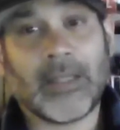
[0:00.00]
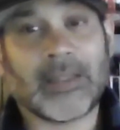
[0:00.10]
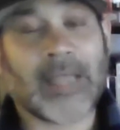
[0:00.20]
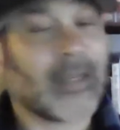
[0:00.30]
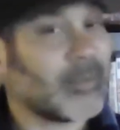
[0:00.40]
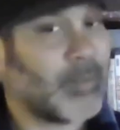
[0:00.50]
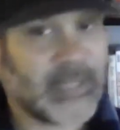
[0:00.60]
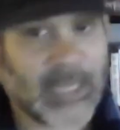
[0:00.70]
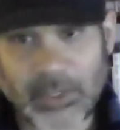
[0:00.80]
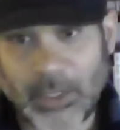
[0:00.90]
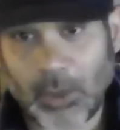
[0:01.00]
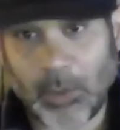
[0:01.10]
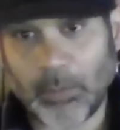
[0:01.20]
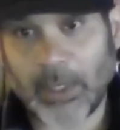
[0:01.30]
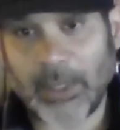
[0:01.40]
Yeah, that's potentially a
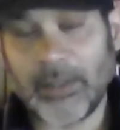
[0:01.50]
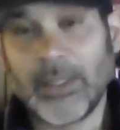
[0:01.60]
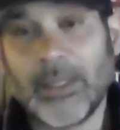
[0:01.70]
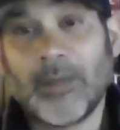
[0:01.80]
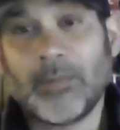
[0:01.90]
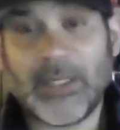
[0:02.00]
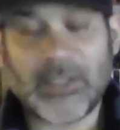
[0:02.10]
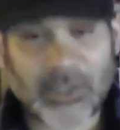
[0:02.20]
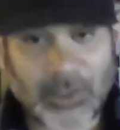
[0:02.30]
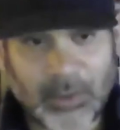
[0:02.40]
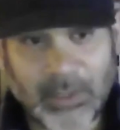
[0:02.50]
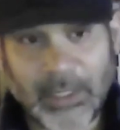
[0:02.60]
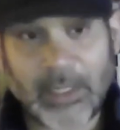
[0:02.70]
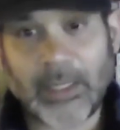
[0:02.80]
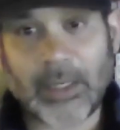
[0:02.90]
home run, but he's certainly
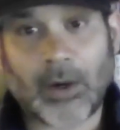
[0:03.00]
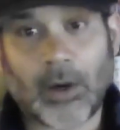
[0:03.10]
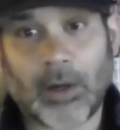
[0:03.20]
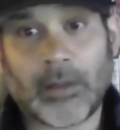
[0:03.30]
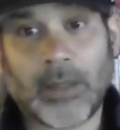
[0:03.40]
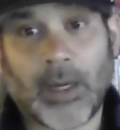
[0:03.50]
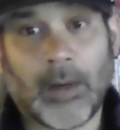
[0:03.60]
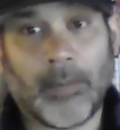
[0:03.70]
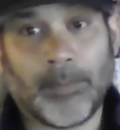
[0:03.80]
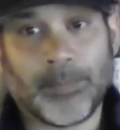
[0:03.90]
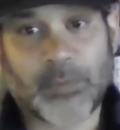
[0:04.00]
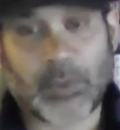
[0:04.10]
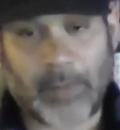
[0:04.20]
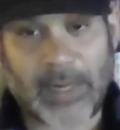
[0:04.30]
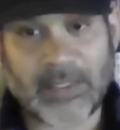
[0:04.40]
hitting it hard
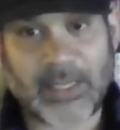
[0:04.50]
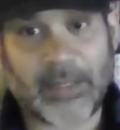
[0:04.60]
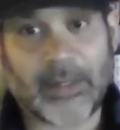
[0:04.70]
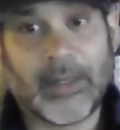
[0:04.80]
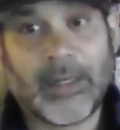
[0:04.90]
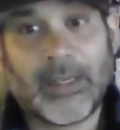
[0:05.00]
to right center.